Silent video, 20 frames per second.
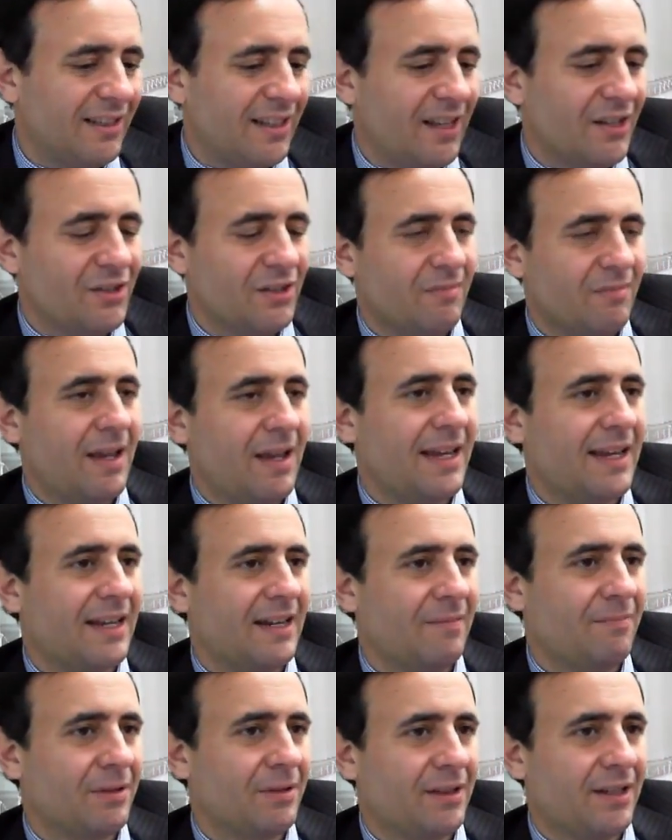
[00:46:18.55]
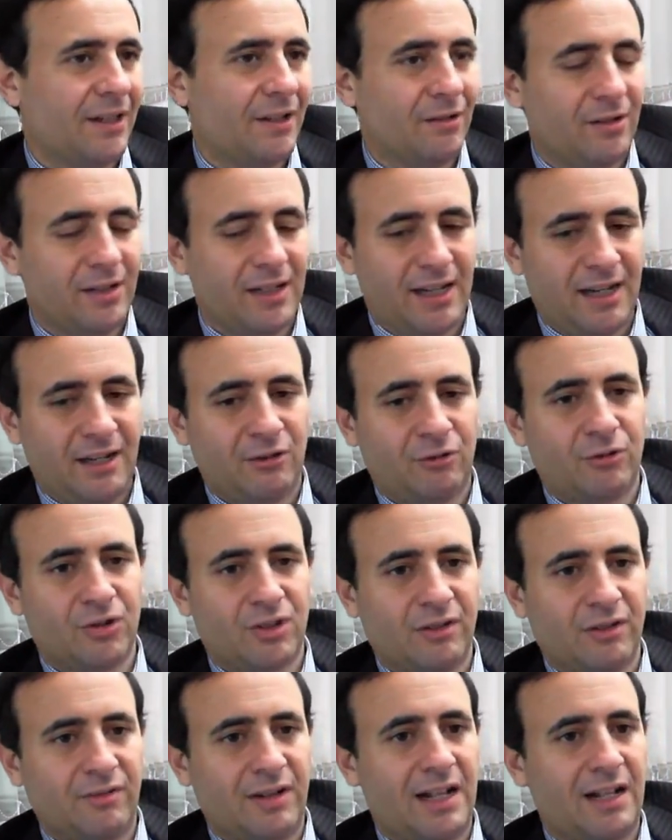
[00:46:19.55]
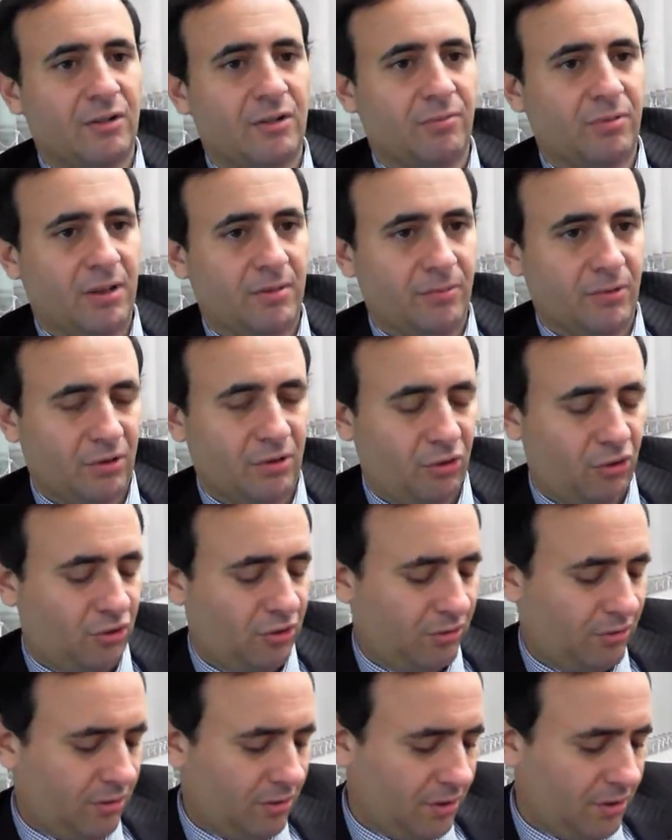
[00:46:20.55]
doesn't make it a particularly interesting value proposition.